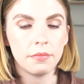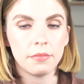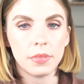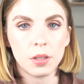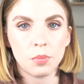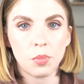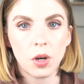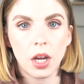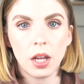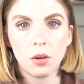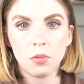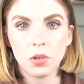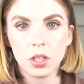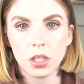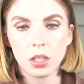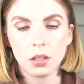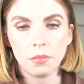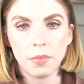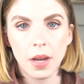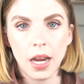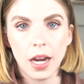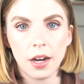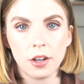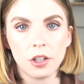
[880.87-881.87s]
spray it with
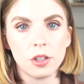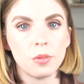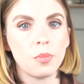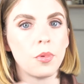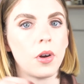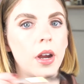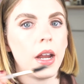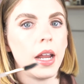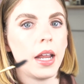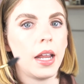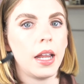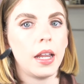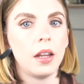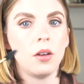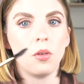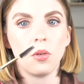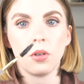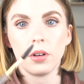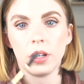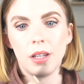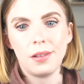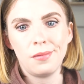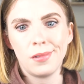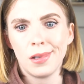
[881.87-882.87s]
some hairspray
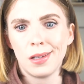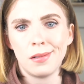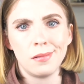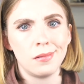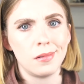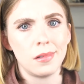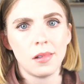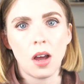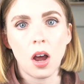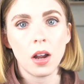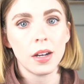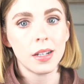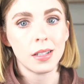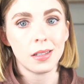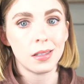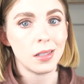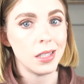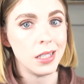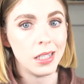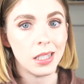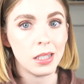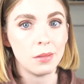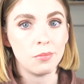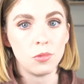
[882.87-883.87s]
or even
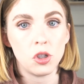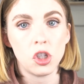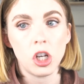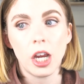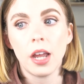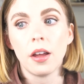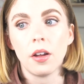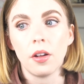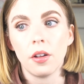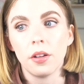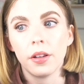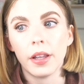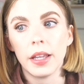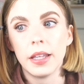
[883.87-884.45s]
honestly some gel,